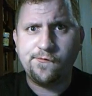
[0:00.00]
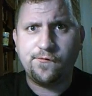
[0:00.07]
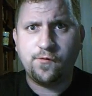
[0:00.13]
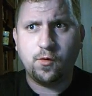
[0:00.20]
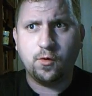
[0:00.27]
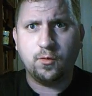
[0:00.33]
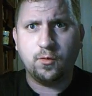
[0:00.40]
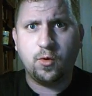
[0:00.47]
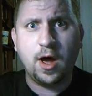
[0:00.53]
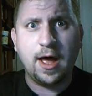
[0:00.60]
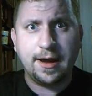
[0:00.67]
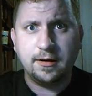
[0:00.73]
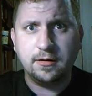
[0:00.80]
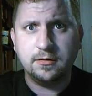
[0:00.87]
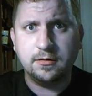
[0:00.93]
For
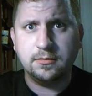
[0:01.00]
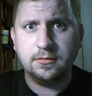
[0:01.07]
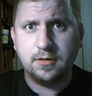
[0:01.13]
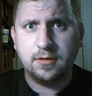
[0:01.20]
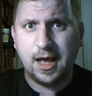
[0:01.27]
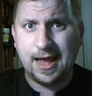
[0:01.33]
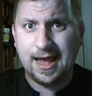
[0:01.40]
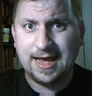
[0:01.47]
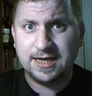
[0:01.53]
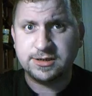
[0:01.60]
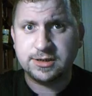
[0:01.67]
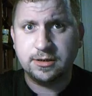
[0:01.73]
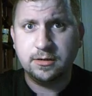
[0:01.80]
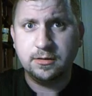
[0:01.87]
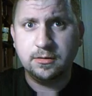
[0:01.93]
what? I
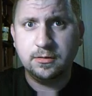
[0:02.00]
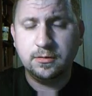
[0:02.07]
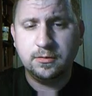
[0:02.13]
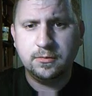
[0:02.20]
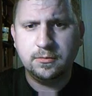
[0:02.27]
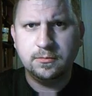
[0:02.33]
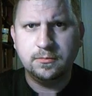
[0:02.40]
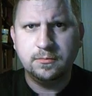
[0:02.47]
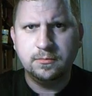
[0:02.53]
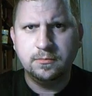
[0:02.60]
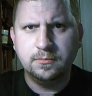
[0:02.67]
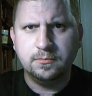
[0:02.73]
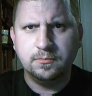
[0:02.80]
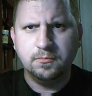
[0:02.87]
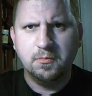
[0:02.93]
asked.
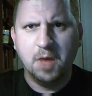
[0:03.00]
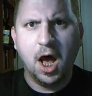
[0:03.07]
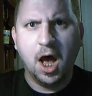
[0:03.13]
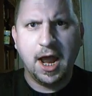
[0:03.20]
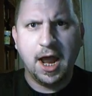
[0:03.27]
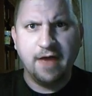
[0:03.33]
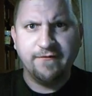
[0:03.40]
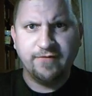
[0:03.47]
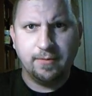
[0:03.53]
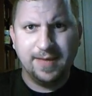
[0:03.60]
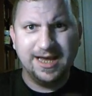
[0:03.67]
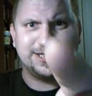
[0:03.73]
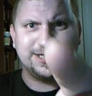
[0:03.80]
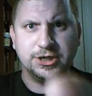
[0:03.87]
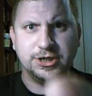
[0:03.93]
I have a
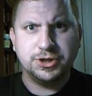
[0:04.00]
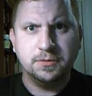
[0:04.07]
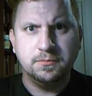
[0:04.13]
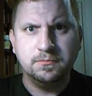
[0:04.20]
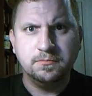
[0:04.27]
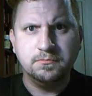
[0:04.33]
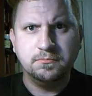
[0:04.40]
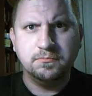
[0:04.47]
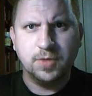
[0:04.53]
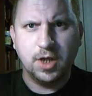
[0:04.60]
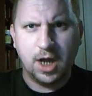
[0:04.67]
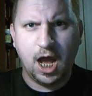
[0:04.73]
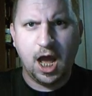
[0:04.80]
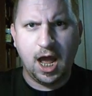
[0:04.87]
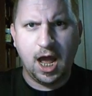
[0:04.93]
message
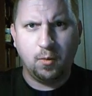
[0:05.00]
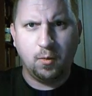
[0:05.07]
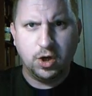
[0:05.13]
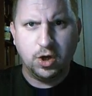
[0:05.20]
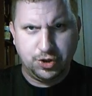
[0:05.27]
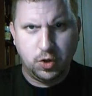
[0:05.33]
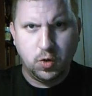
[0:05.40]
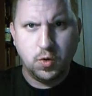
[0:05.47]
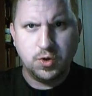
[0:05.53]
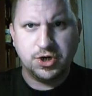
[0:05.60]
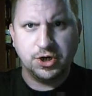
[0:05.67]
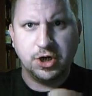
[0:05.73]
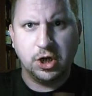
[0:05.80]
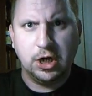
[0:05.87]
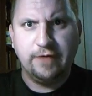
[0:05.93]
that I want you
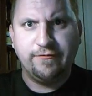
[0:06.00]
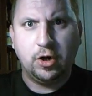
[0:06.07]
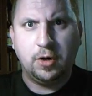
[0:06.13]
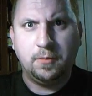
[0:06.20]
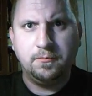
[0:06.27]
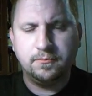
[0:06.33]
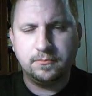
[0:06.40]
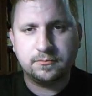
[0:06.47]
to deliver.